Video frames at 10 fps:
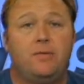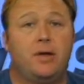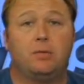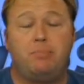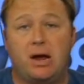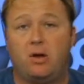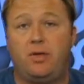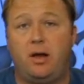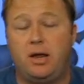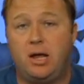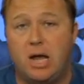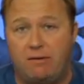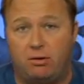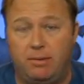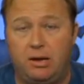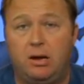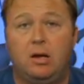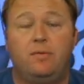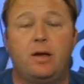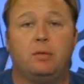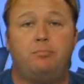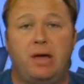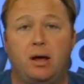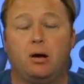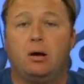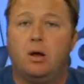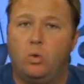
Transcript: that are bigger than any government, that are bigger